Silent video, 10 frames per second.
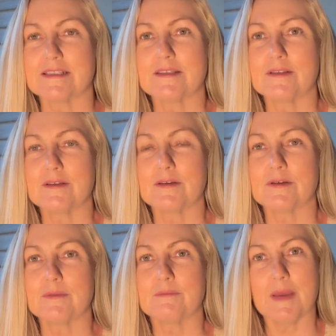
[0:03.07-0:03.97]

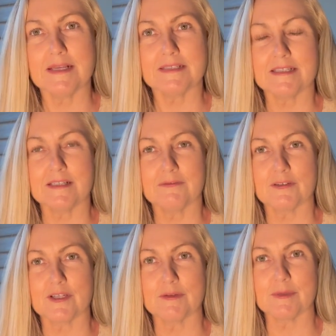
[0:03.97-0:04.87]
the best thing for
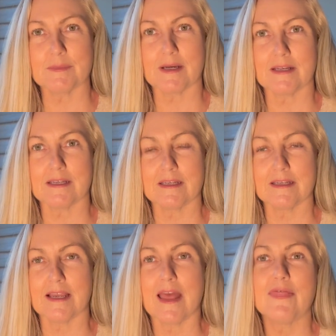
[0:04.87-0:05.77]
a human
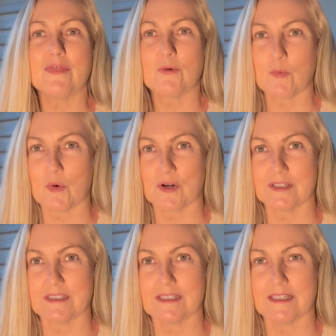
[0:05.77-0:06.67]
body and the
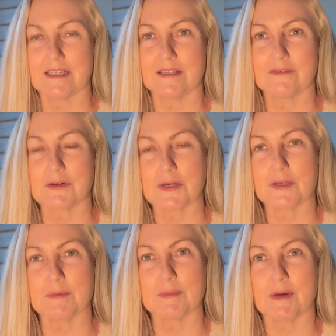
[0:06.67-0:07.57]
worst thing for a
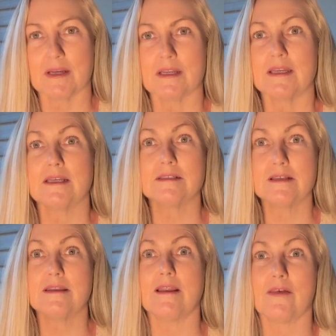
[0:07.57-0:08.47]
human body is
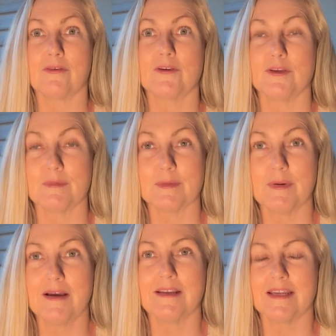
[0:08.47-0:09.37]
another human
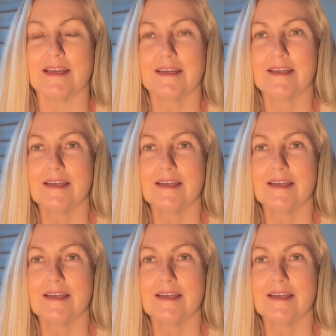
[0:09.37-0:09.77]
body.